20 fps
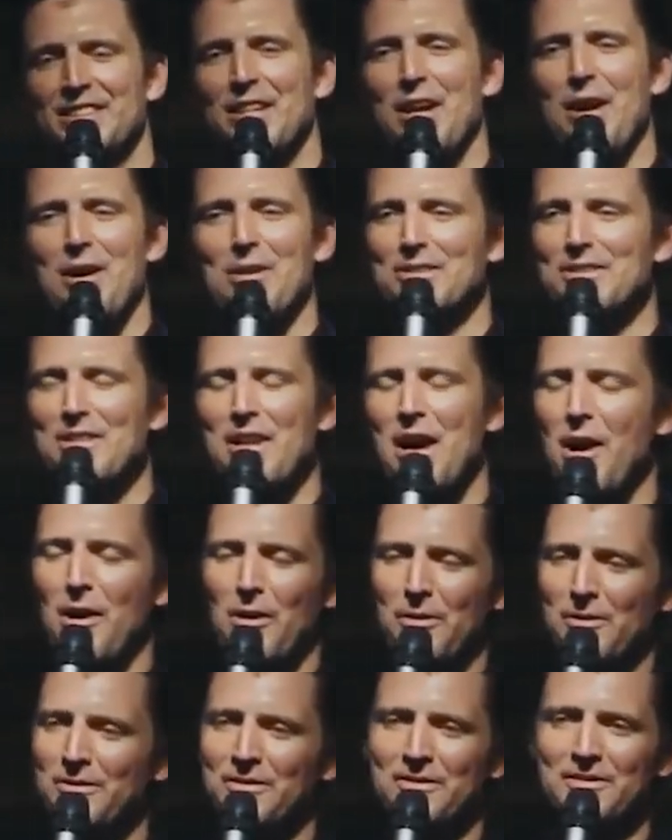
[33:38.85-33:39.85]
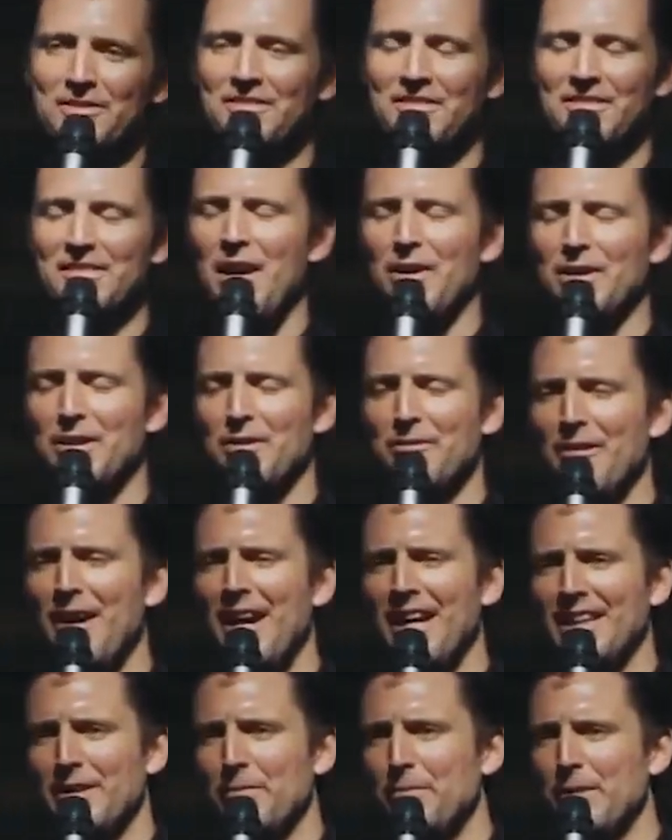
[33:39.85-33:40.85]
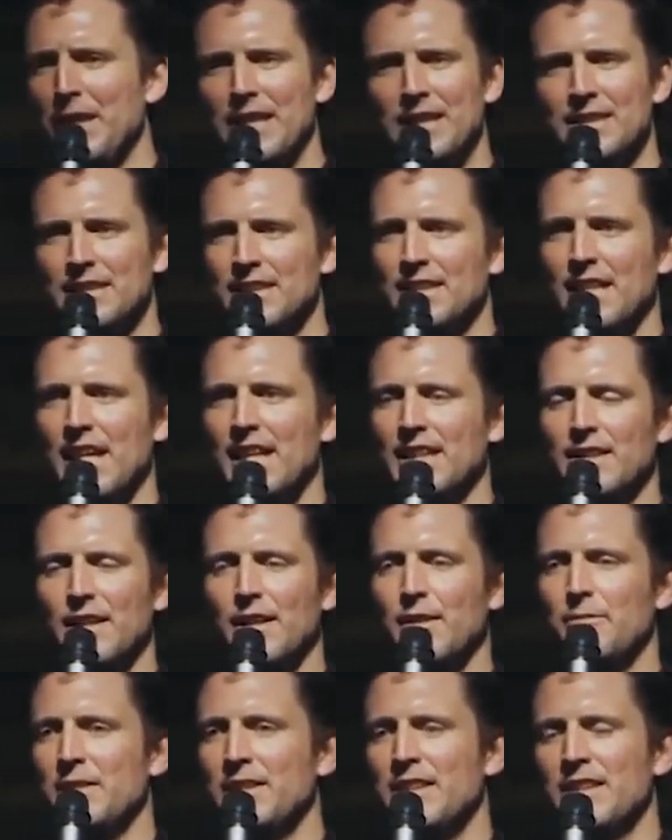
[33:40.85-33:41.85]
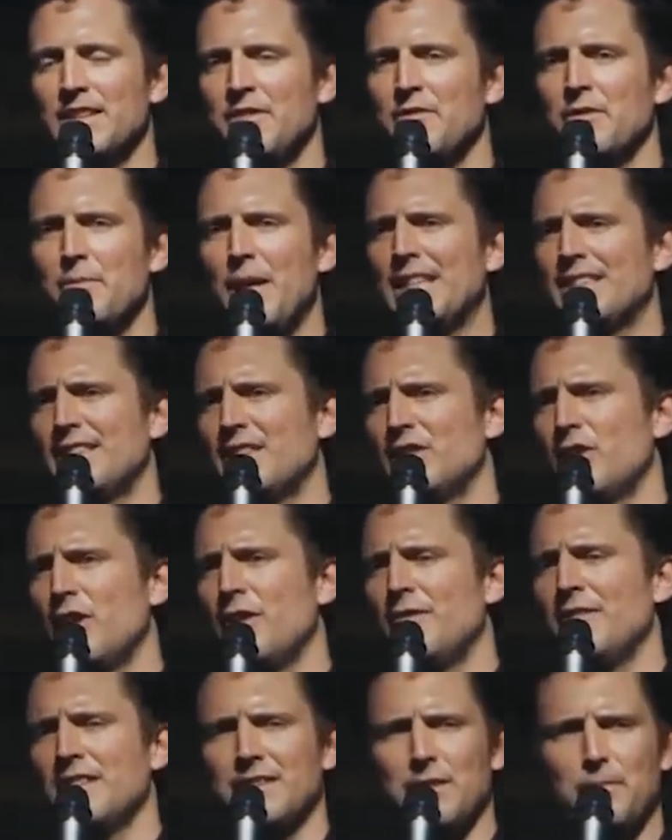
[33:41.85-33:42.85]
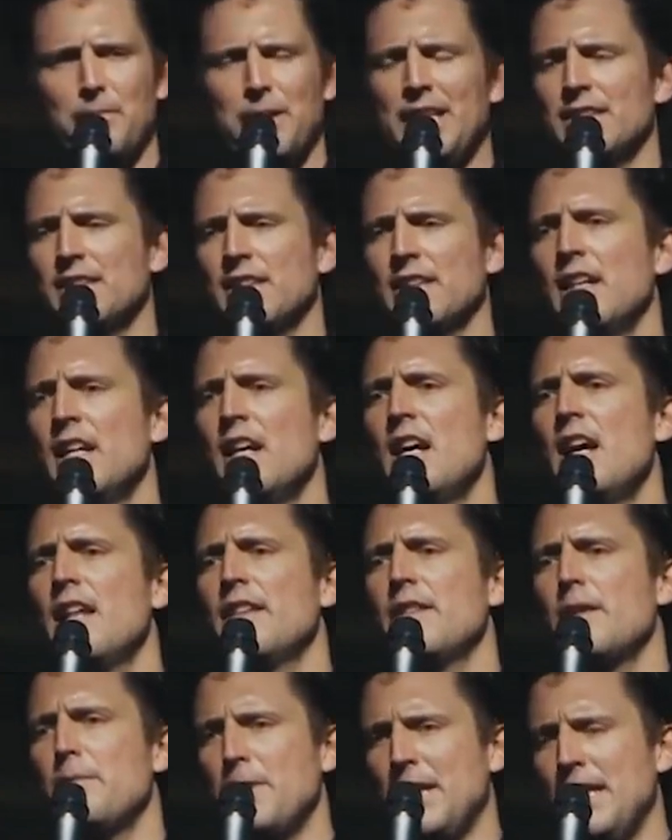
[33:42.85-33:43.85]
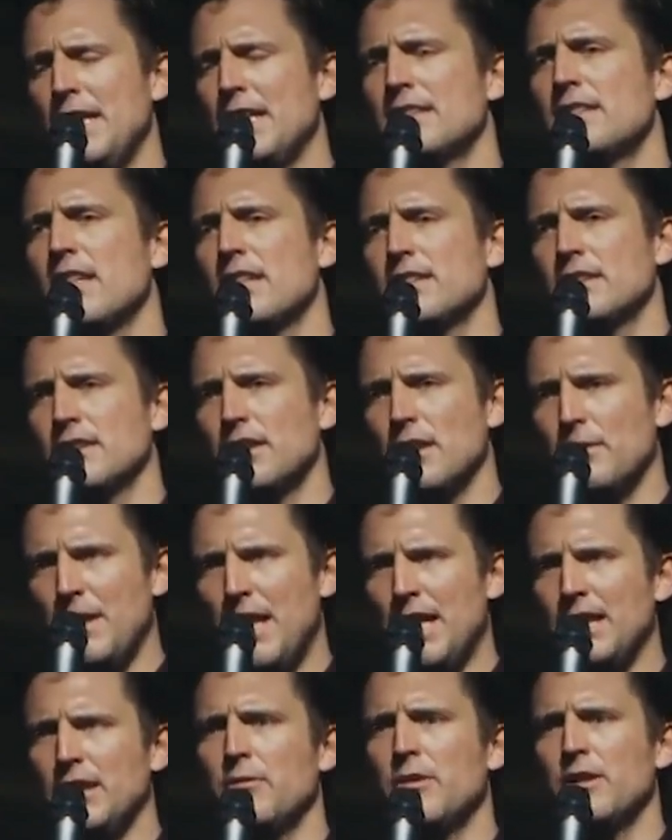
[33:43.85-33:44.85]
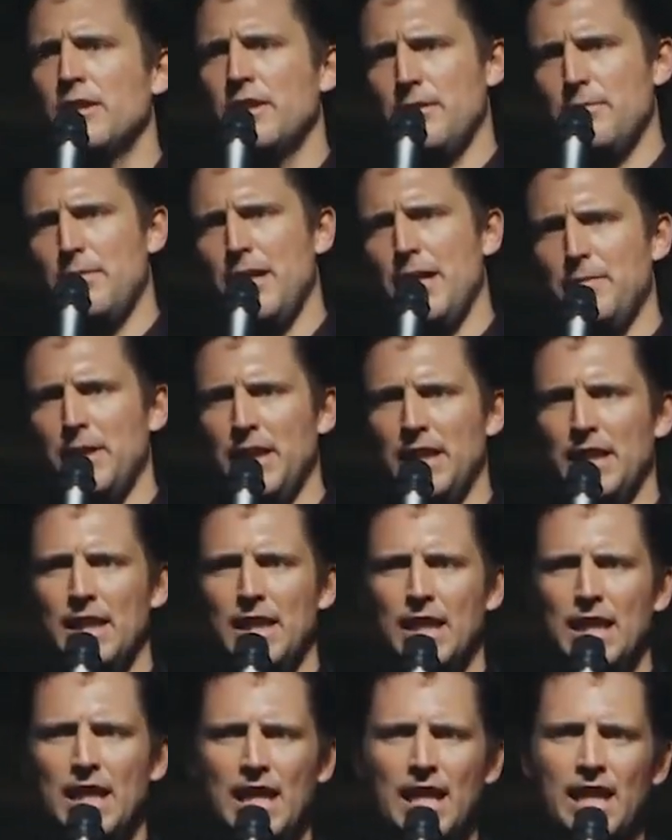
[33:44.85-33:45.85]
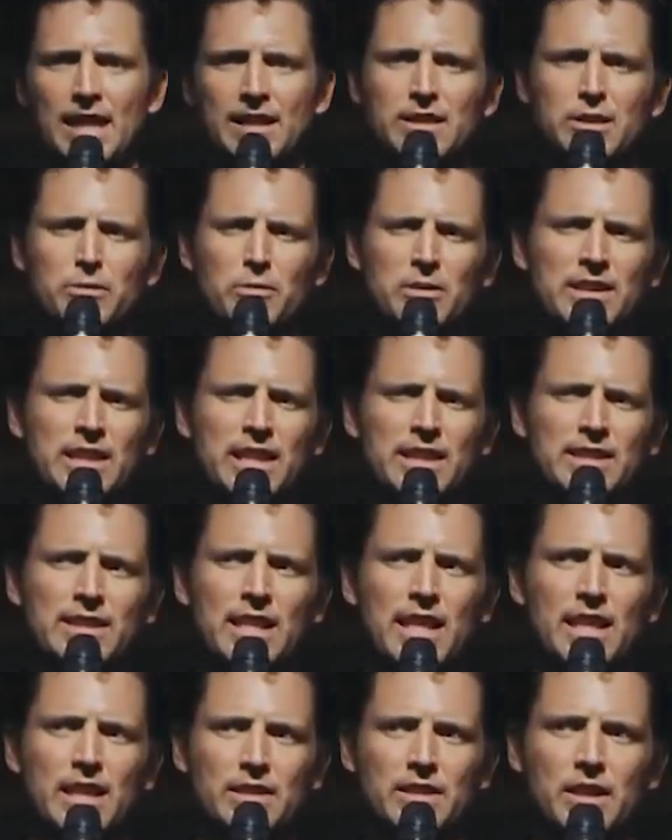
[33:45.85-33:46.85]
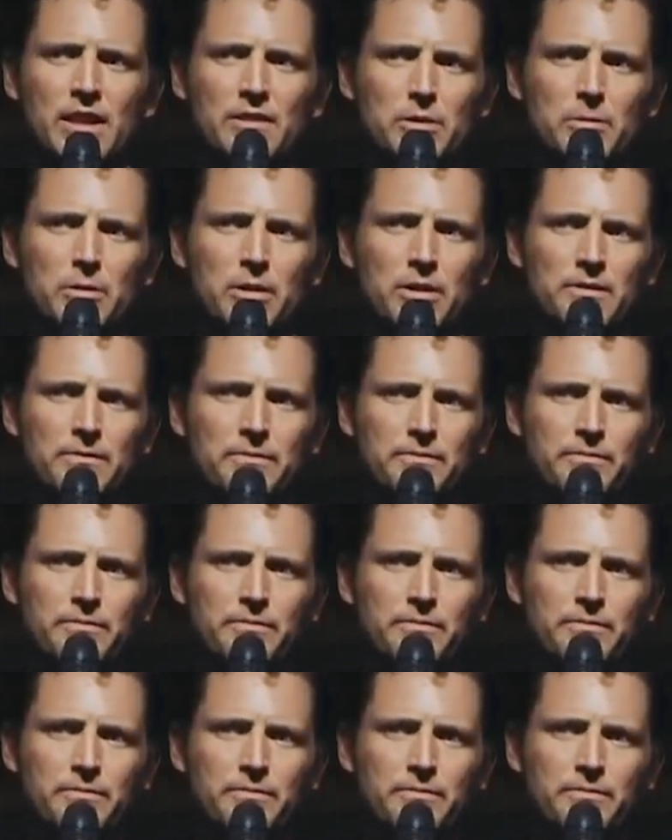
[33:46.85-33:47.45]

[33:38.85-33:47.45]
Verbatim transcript: goes, no, no, you're fine. The penis does not come. It doesn't even pass the cervix. The penis, the penis doesn't come anywhere near the baby. And this is when things got uncomfortable.